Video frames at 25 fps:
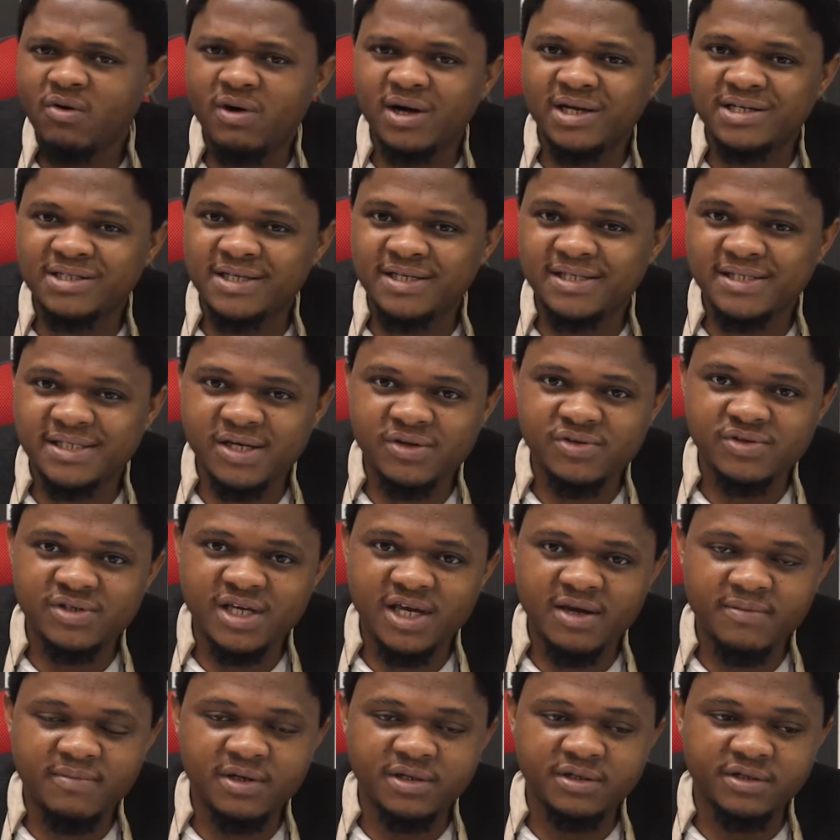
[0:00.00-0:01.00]
hours, the sales
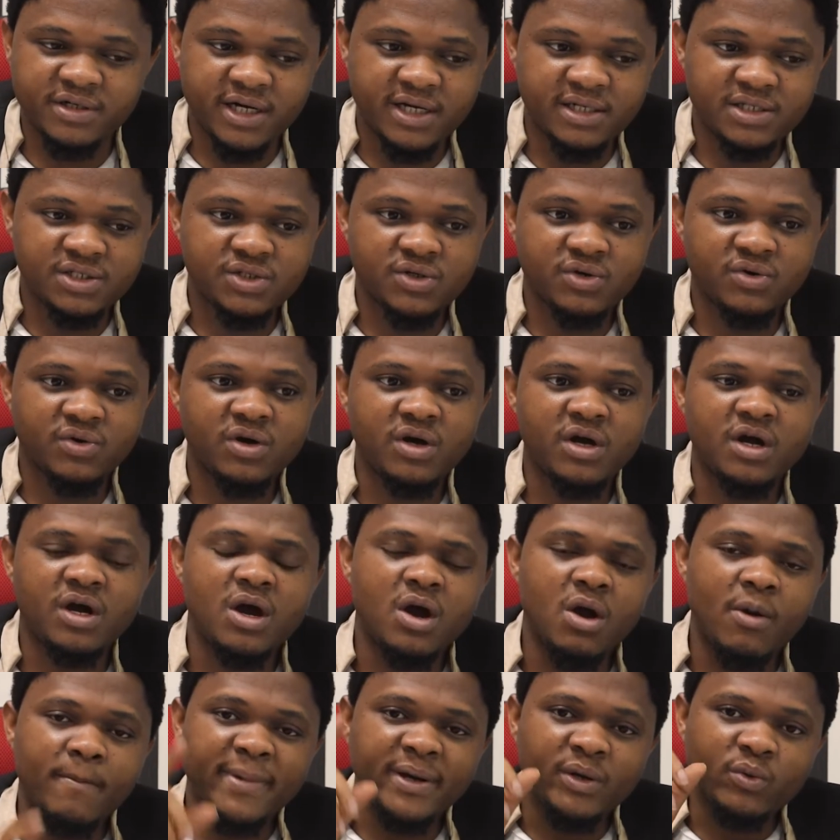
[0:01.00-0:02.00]
came in, right? So,
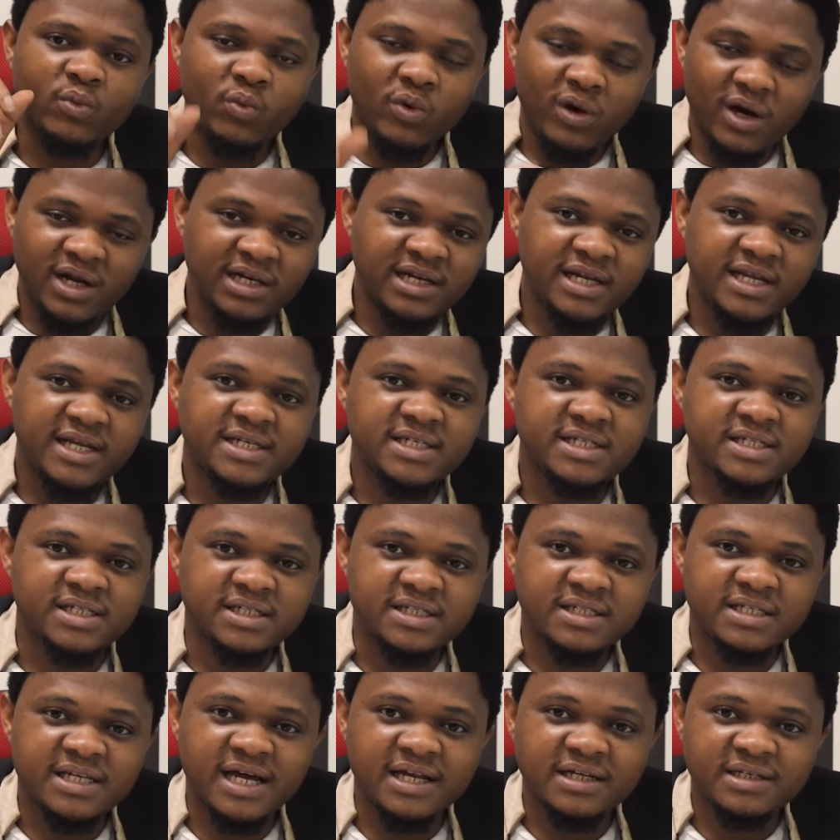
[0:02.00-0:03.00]
but one
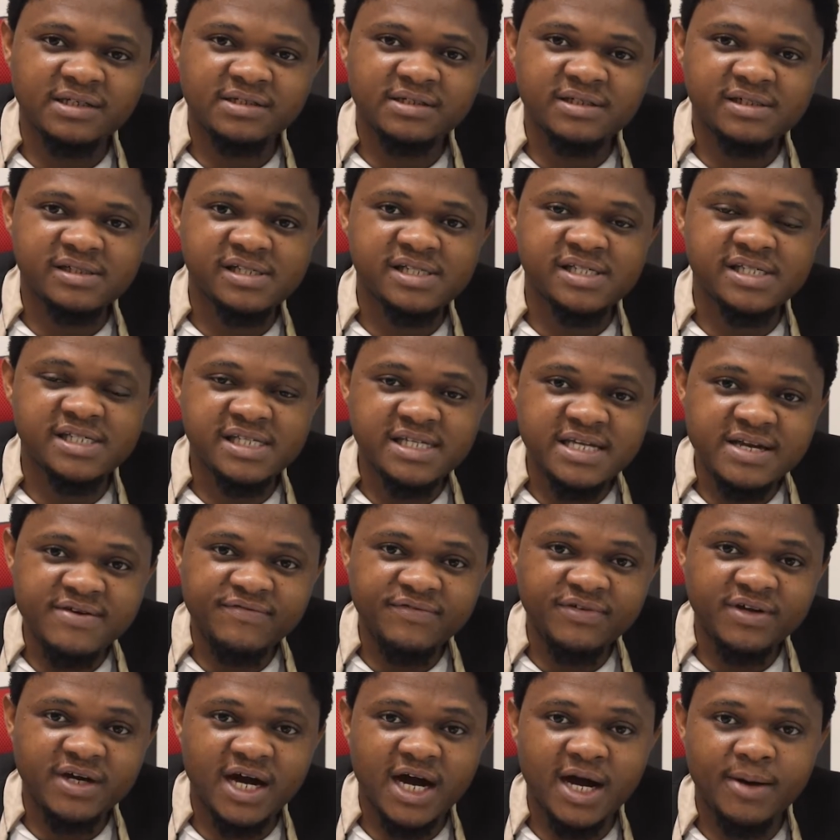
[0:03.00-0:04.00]
lady that
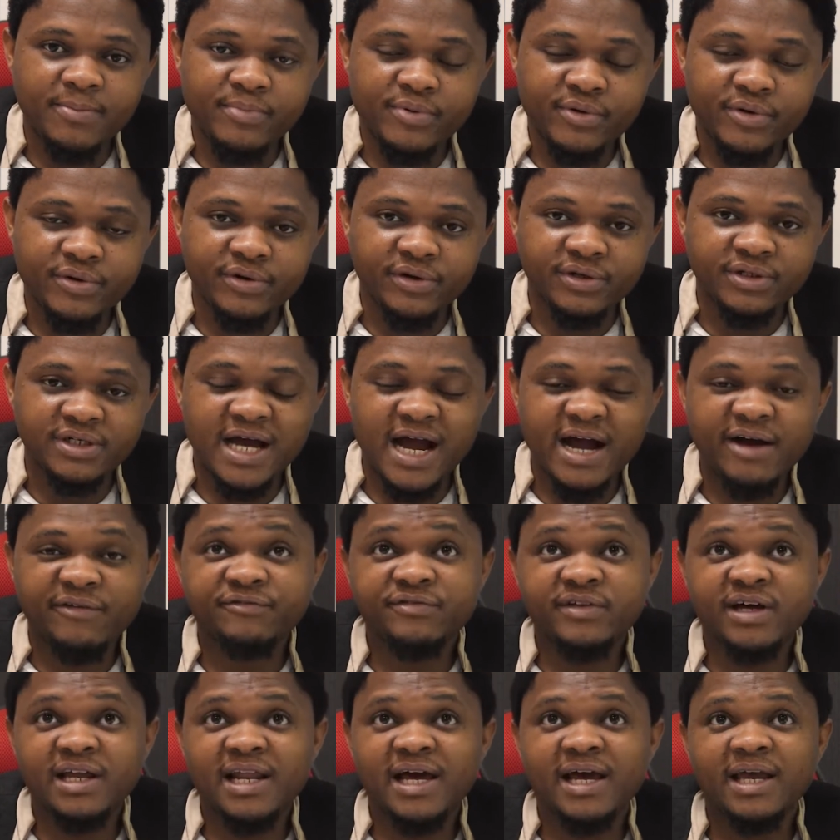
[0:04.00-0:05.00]
received her product
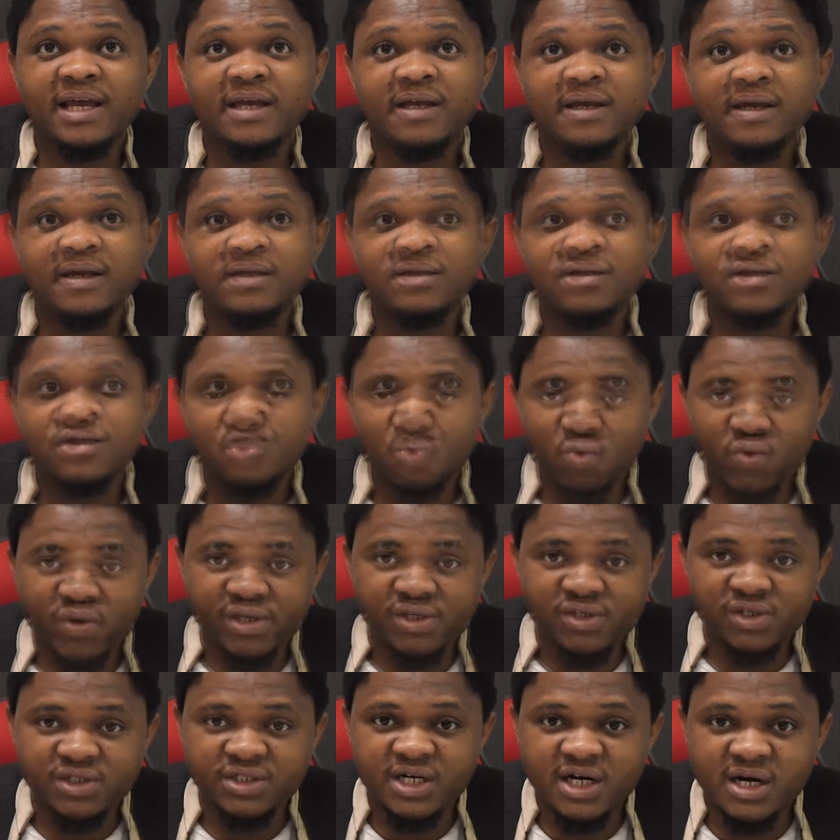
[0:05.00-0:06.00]
after like 2
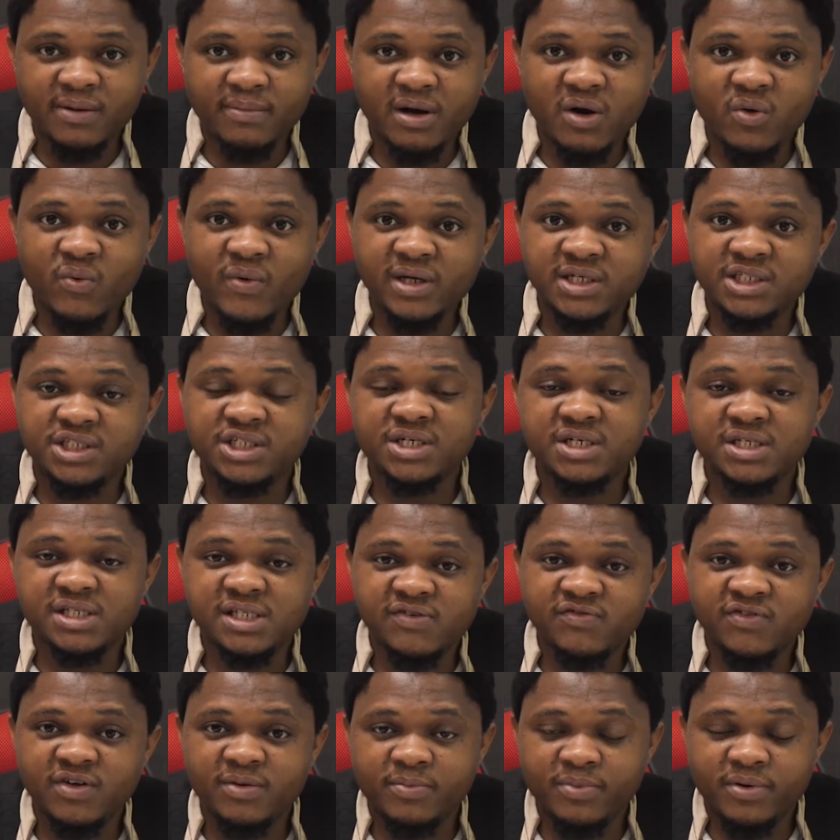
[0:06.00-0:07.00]
weeks or thereabout when she
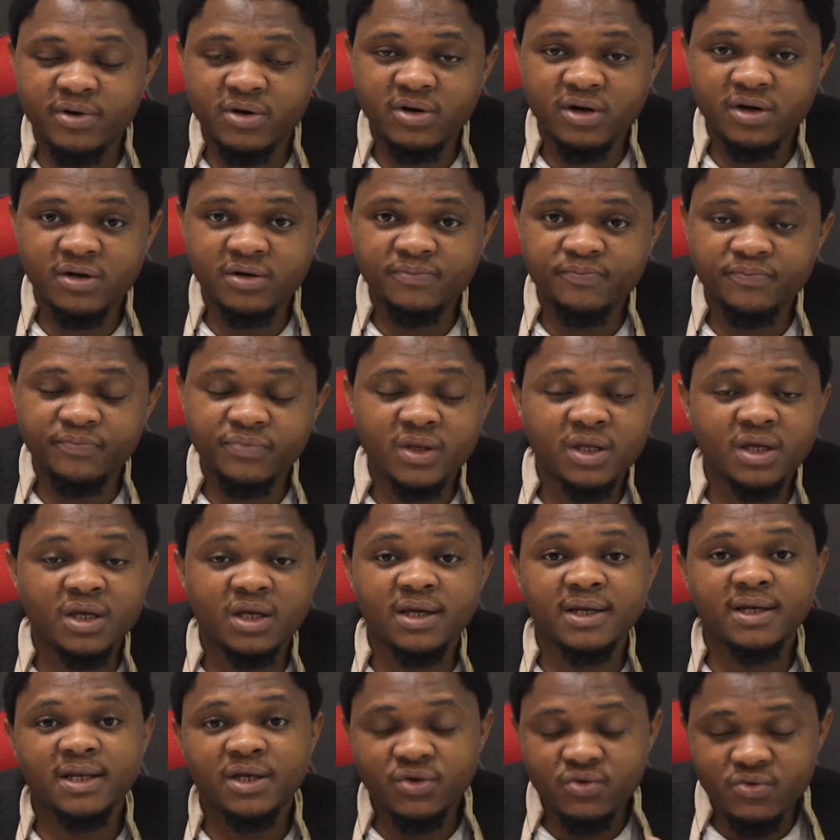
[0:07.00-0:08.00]
received the product
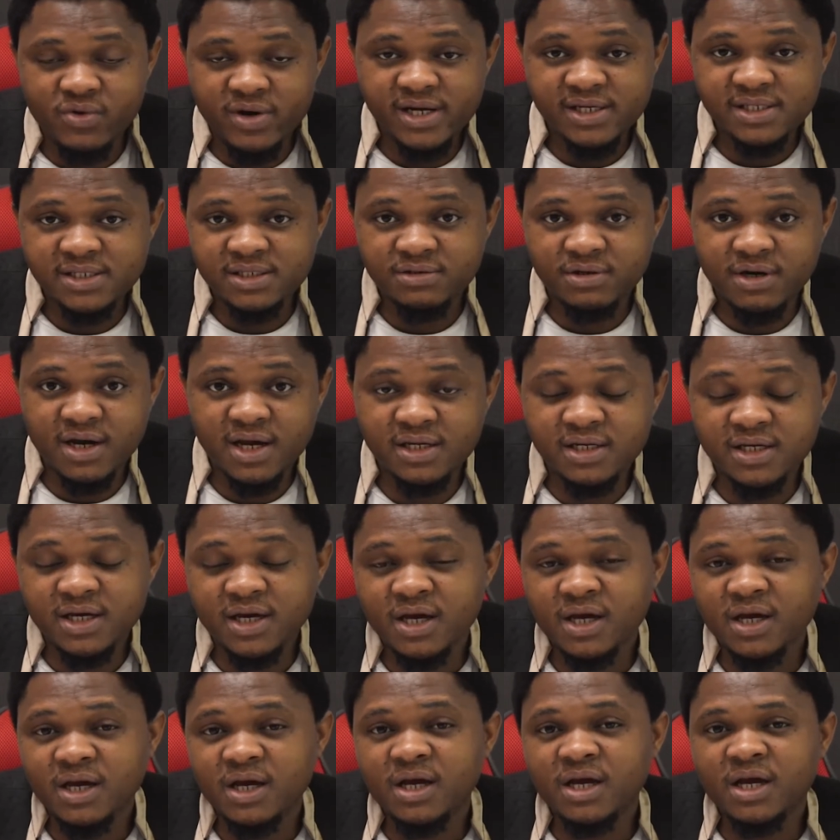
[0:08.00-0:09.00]
in the US, right?
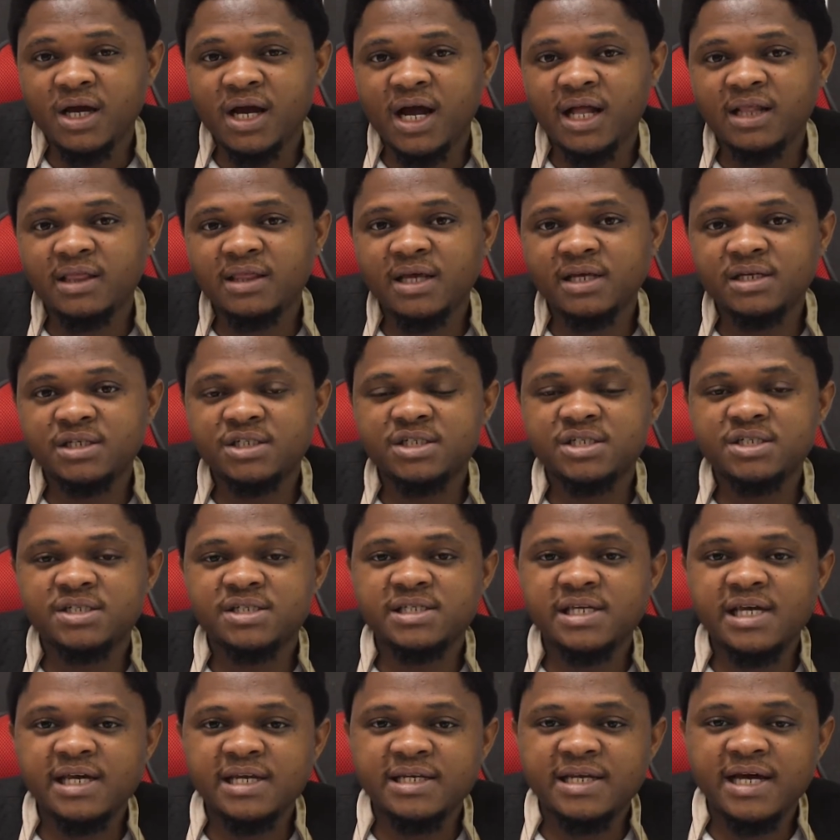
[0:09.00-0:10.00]
And then she
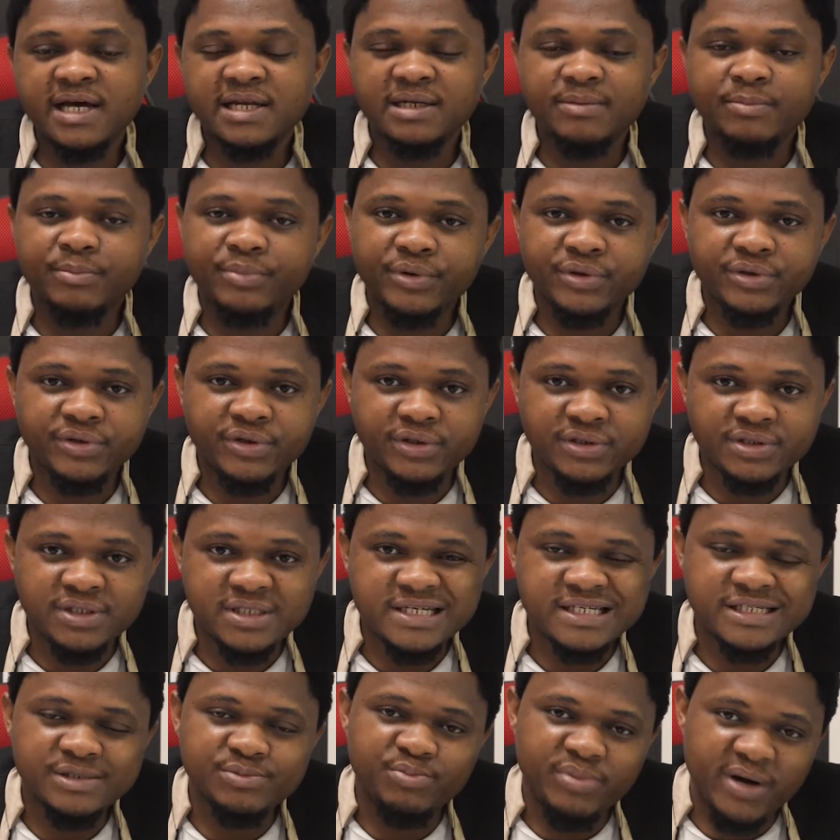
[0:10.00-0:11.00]
said that the
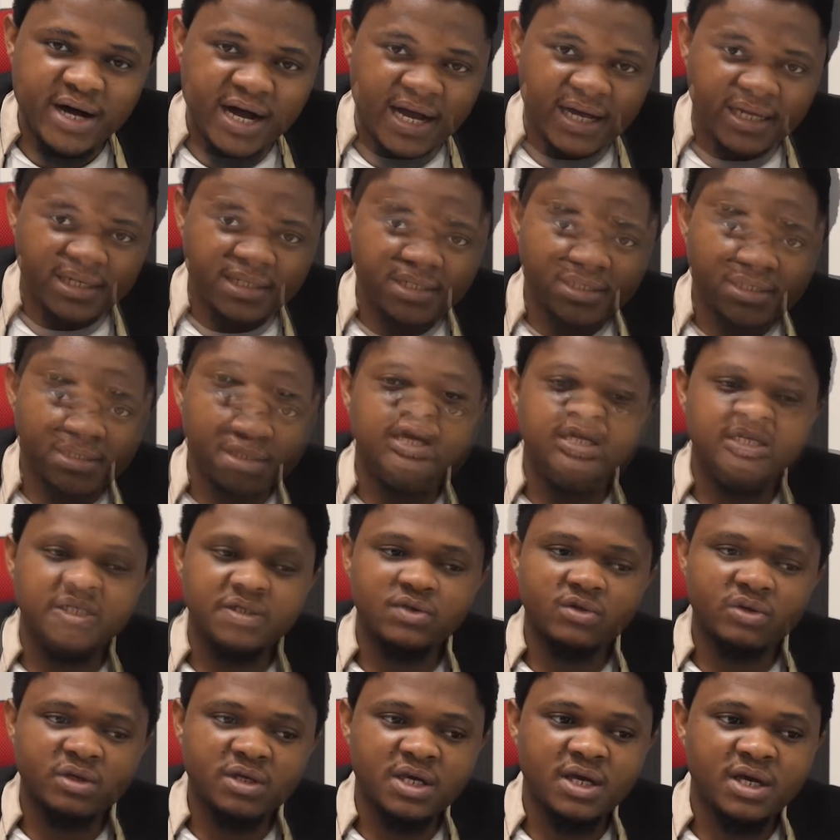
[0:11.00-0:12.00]
product is bad. I
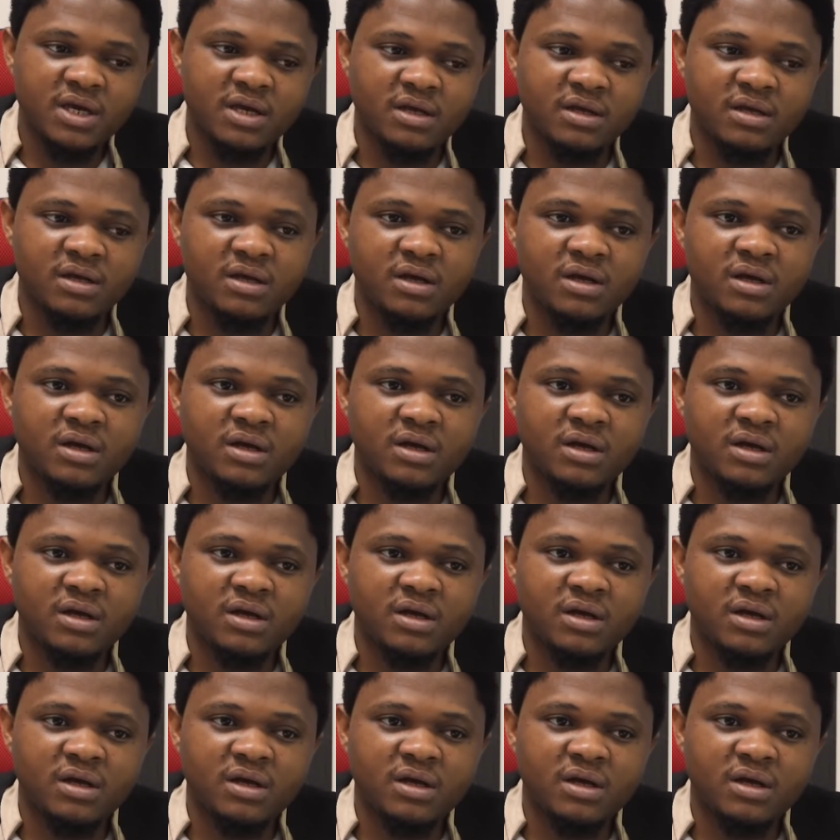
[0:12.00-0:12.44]
said, okay.